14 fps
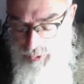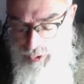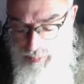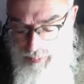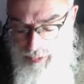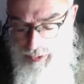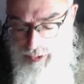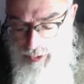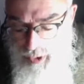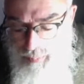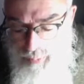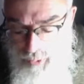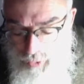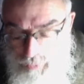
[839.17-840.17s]
have been a
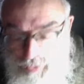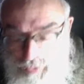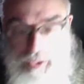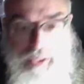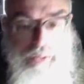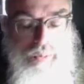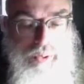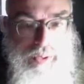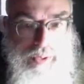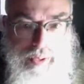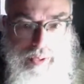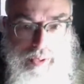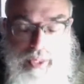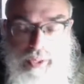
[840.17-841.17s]
perfectly
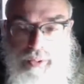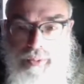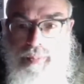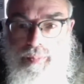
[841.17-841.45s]
written letter.